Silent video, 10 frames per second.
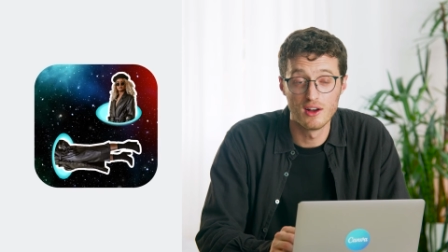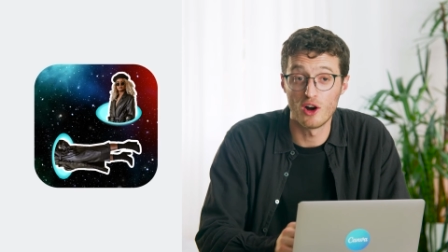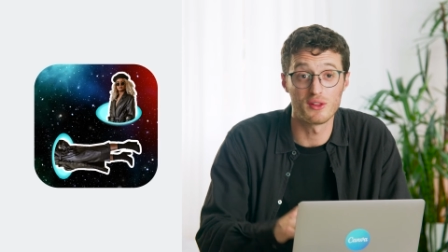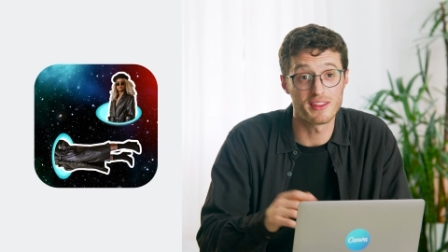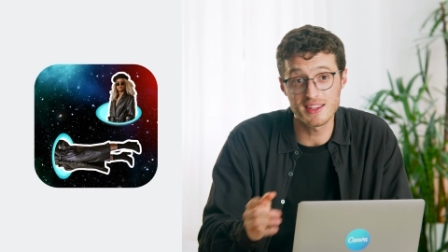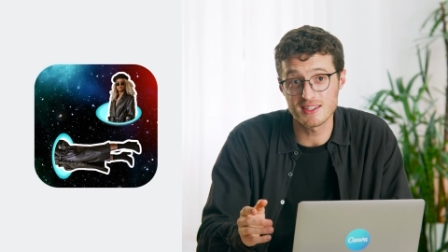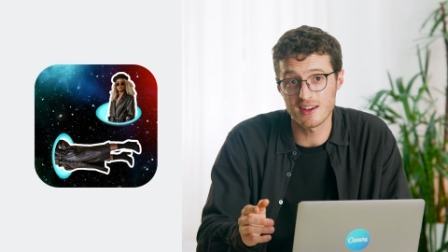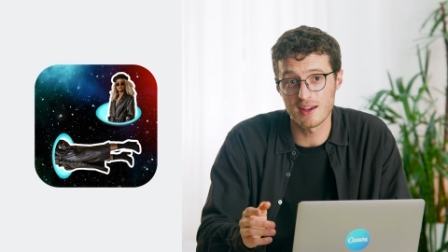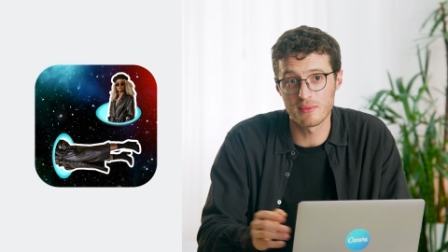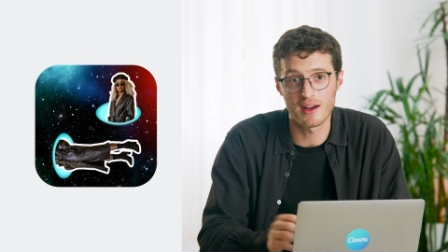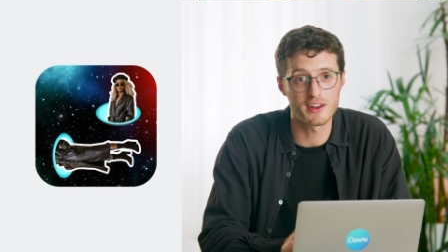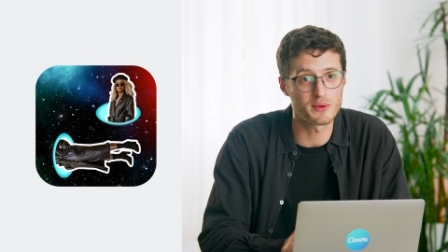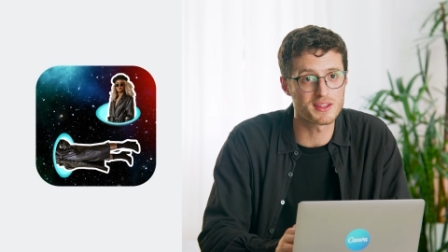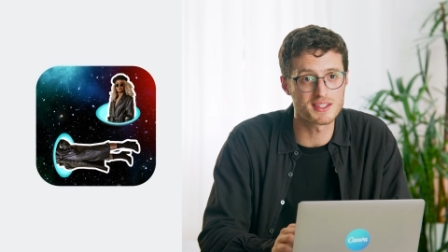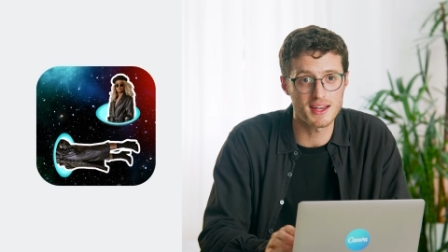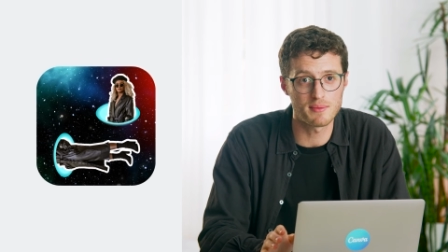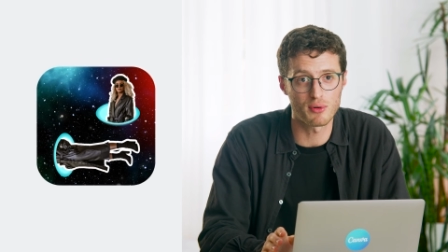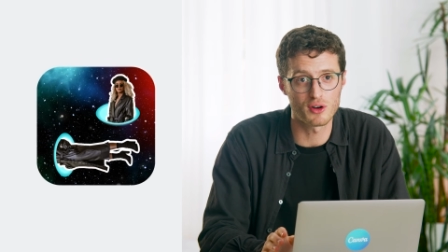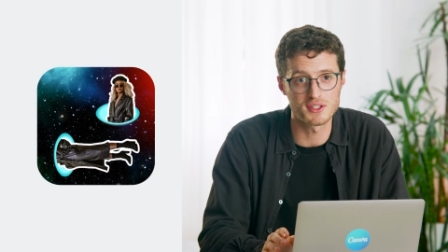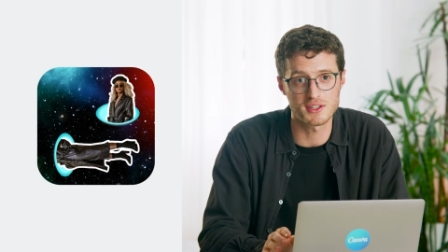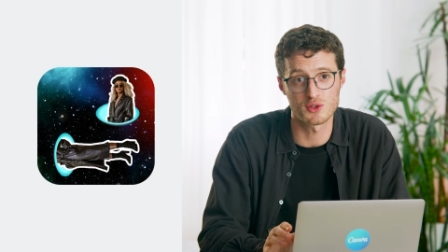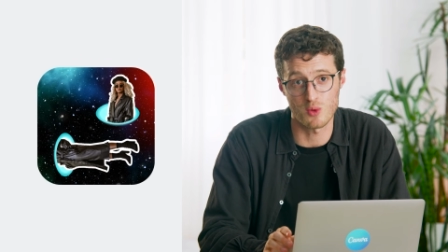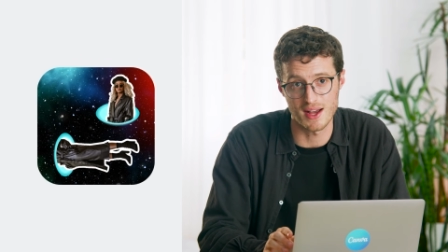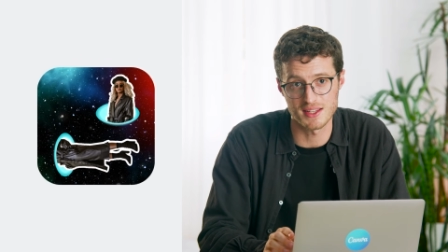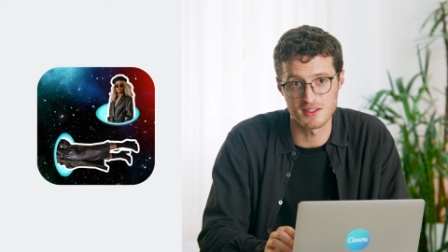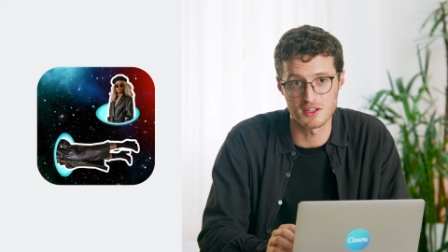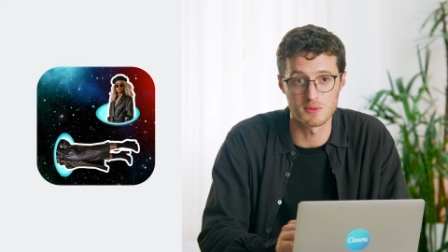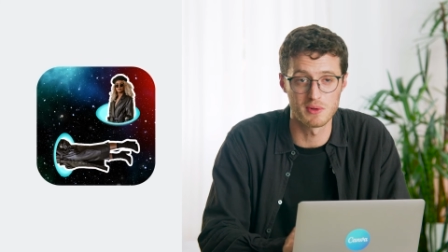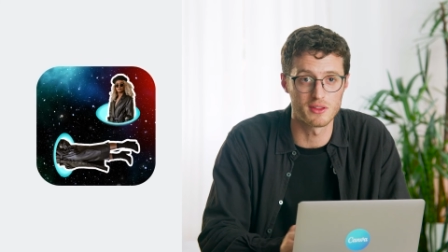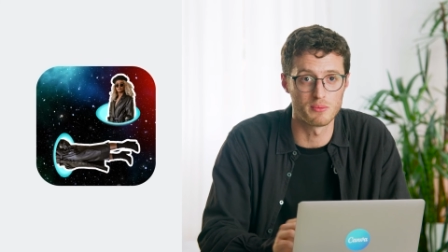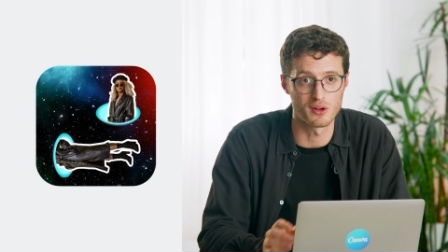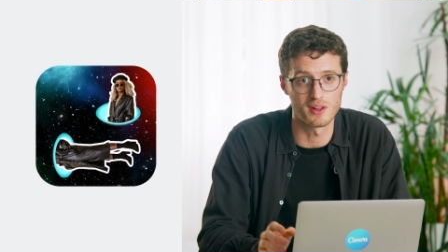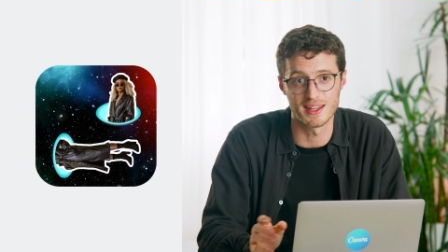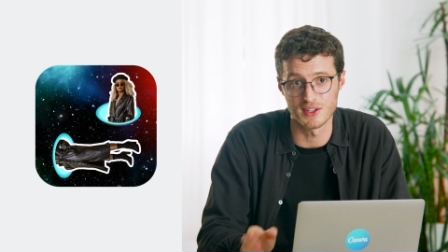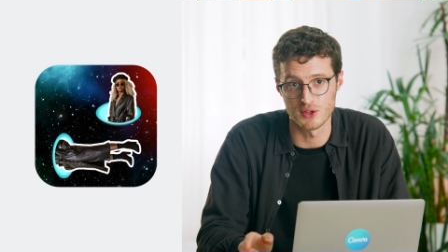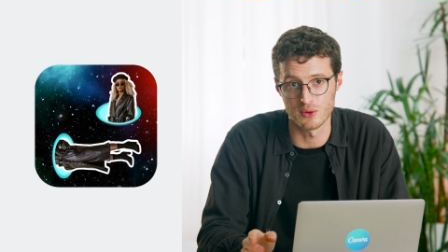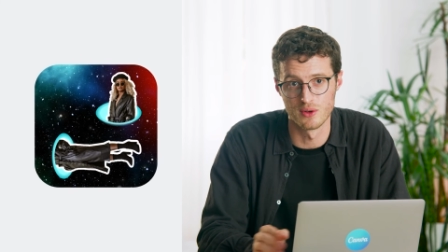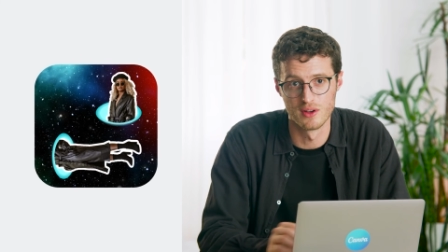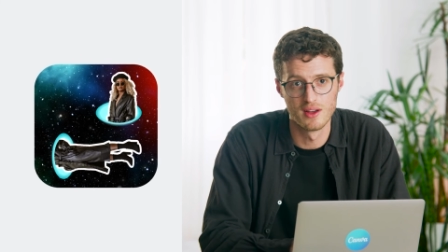only this time I underwent the same process twice to split the model in two.